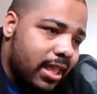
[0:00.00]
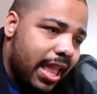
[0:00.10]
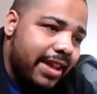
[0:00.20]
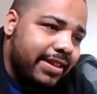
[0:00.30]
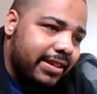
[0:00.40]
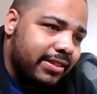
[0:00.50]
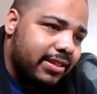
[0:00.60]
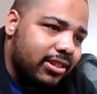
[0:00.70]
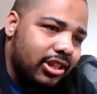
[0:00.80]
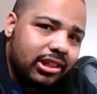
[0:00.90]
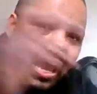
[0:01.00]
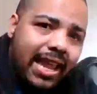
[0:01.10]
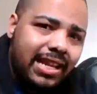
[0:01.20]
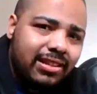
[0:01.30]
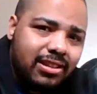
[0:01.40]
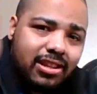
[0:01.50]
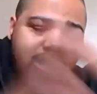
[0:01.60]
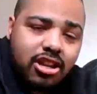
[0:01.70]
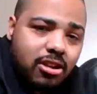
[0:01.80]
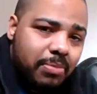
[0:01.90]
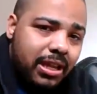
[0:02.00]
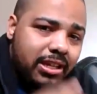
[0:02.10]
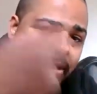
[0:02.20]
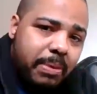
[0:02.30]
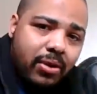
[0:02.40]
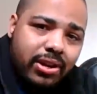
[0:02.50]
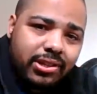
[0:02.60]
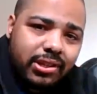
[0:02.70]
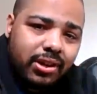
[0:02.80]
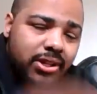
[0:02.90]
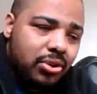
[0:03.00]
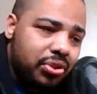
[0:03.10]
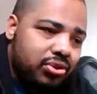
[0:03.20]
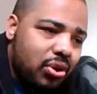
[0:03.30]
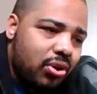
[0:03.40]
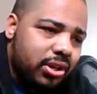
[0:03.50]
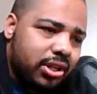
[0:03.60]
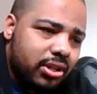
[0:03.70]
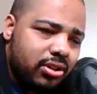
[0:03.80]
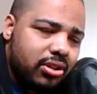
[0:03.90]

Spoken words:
endings. The light being sparing his son, or the dark,